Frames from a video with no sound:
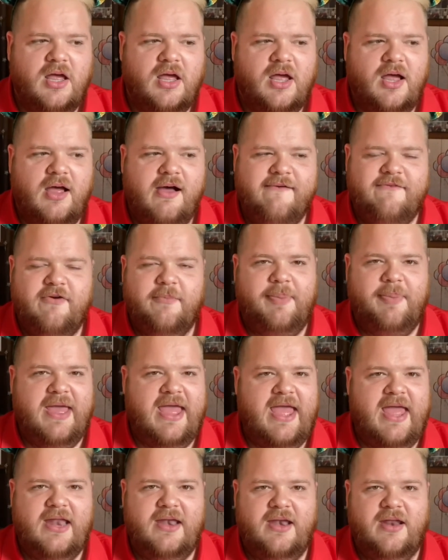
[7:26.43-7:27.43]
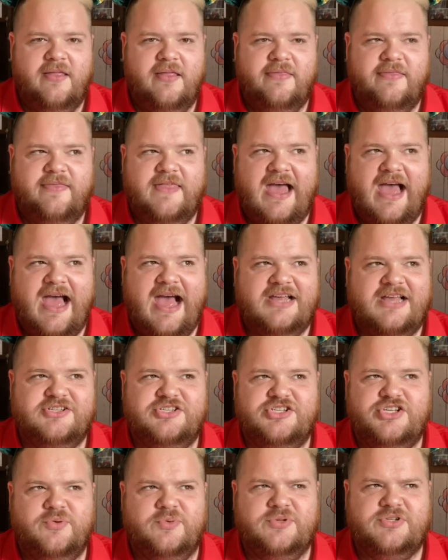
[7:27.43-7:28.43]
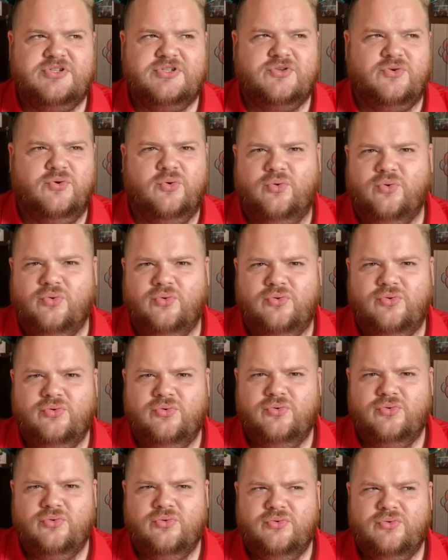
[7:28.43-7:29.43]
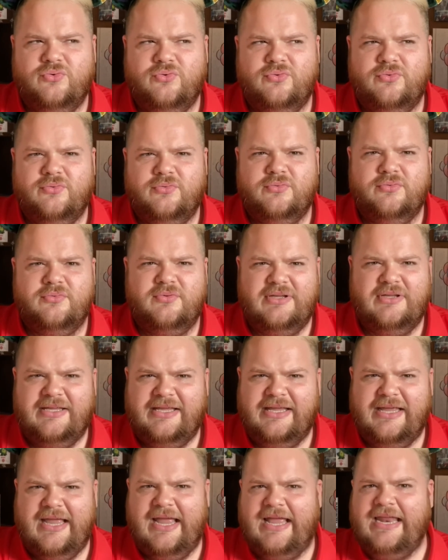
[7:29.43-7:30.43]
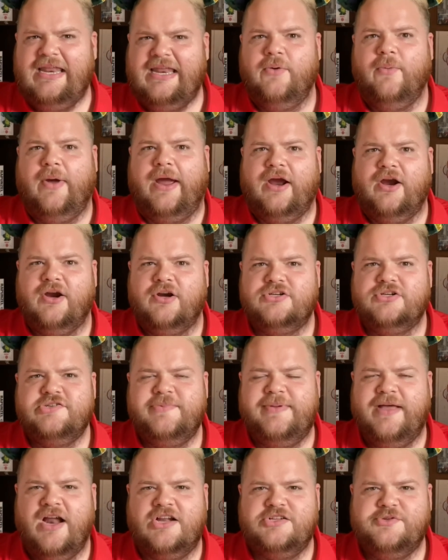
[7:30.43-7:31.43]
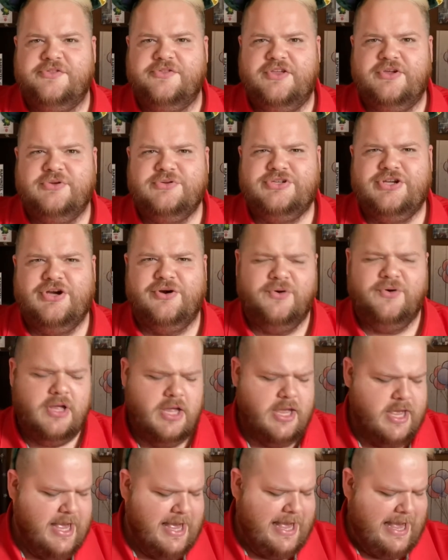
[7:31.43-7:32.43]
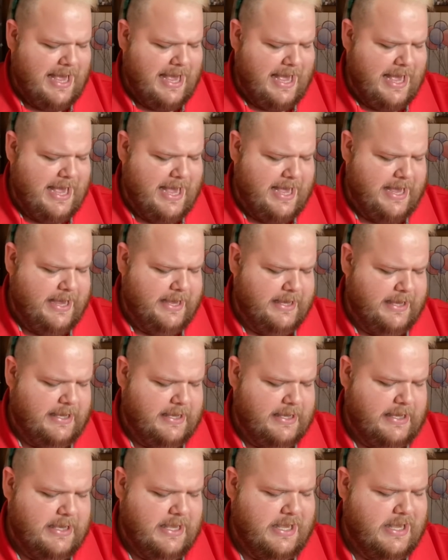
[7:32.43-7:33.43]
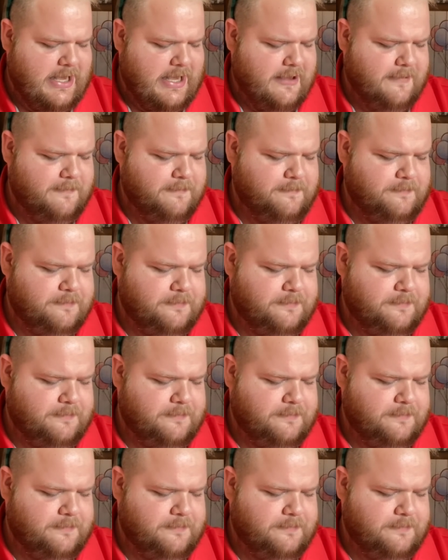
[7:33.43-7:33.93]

of a pin that has to do with school anywhere, to be honest with you. So I um